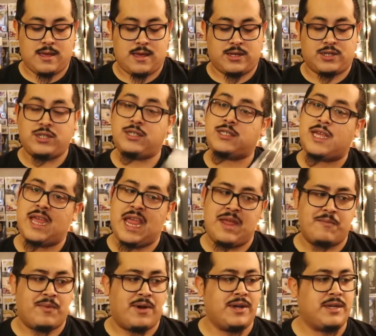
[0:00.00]
And she's at
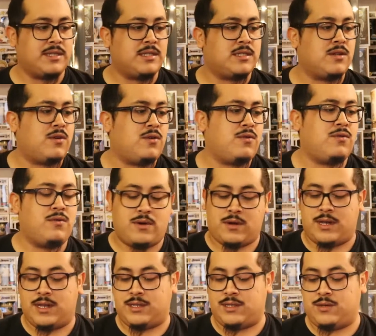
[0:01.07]
eight bucks. So
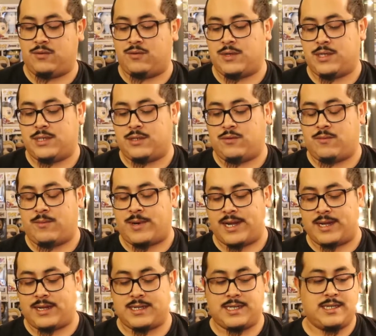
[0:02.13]
uh, let's do let's do
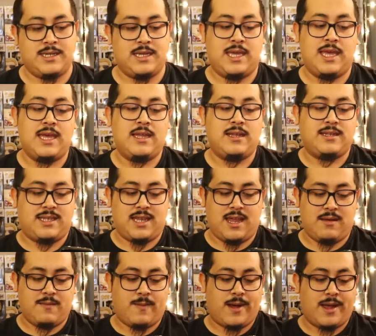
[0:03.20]
Mike,
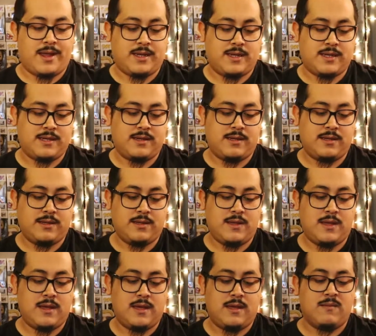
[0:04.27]
date Mike.
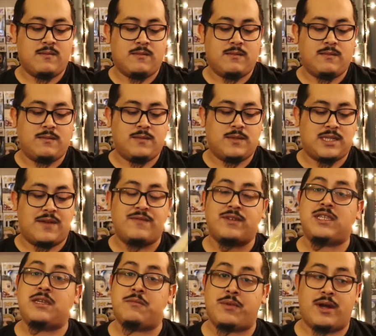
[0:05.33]

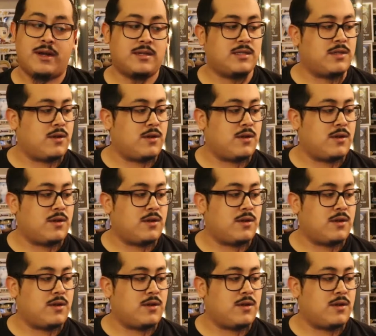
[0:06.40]
Seventeen bucks.